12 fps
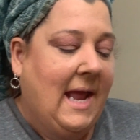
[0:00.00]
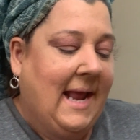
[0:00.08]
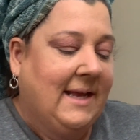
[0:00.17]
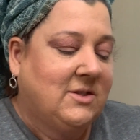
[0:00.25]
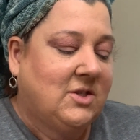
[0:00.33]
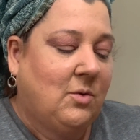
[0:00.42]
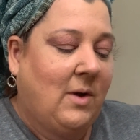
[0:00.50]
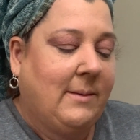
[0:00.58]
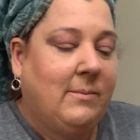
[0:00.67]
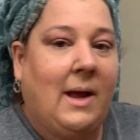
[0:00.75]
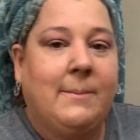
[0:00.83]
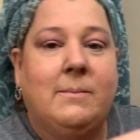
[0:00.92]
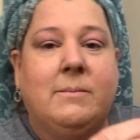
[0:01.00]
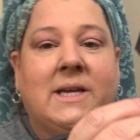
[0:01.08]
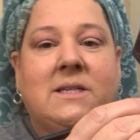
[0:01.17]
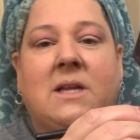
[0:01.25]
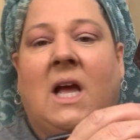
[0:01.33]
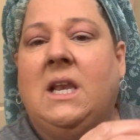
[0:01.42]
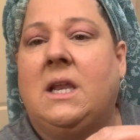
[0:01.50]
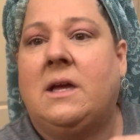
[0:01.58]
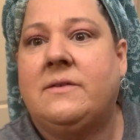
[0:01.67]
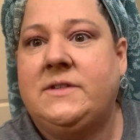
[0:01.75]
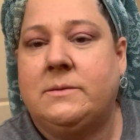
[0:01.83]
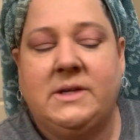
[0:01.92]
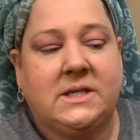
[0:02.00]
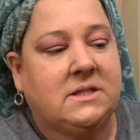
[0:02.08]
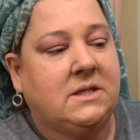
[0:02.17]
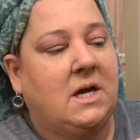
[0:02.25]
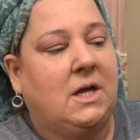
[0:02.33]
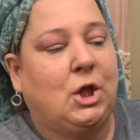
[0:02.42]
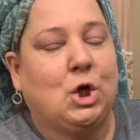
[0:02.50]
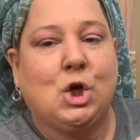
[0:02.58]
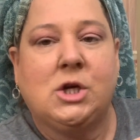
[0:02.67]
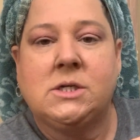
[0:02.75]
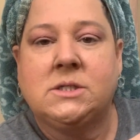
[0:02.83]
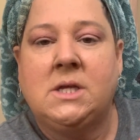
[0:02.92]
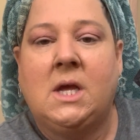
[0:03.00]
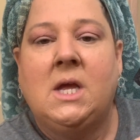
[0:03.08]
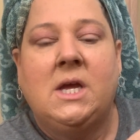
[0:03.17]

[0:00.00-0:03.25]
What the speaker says: And so I love to mix colors.